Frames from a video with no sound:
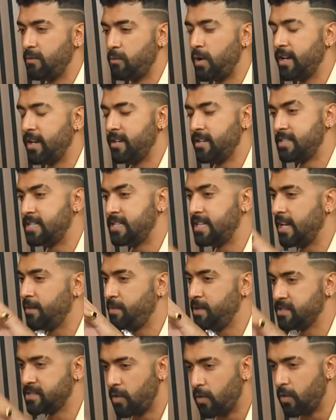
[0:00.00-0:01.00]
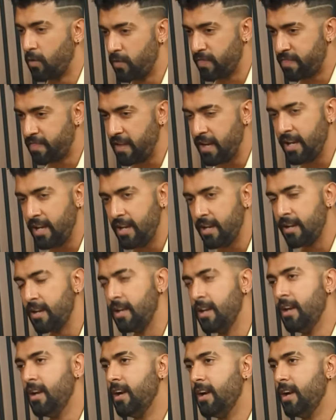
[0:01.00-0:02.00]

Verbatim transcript: wanted to set up his own thing.